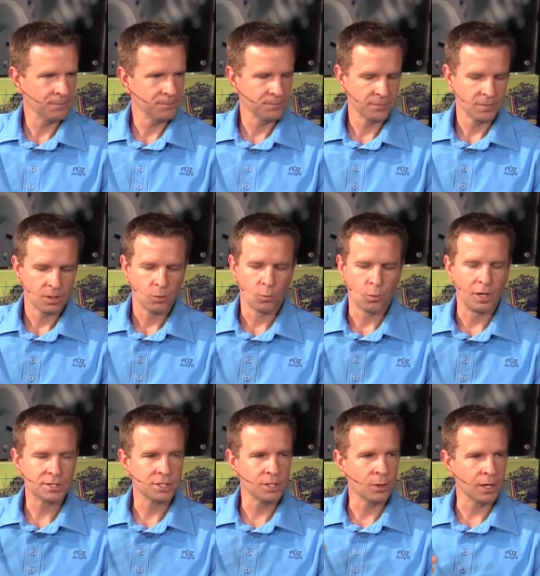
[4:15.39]
Okay.
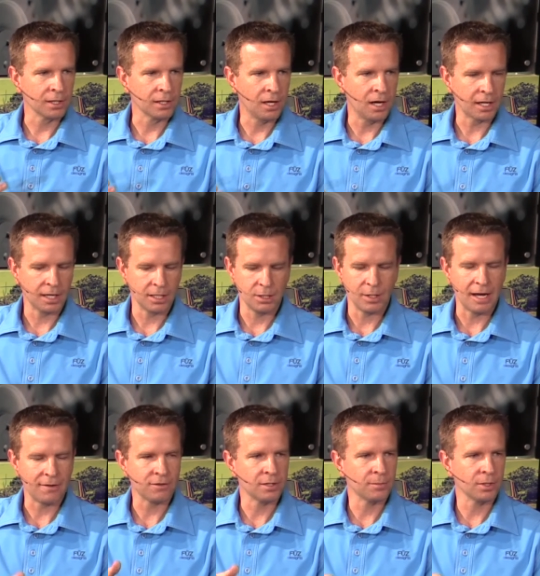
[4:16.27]
Once you unlock it,
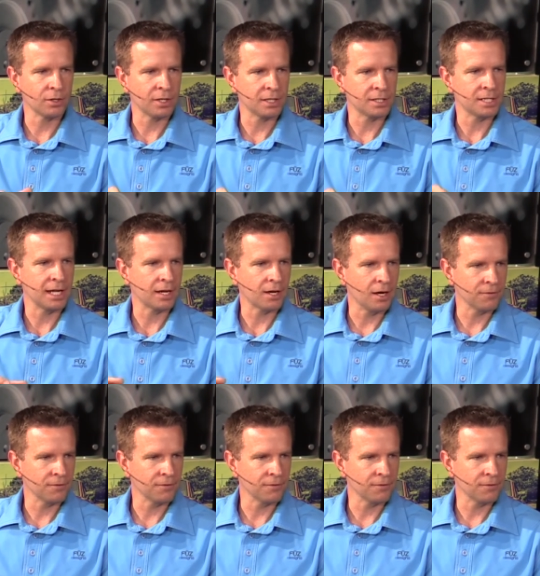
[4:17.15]
you have the ability to take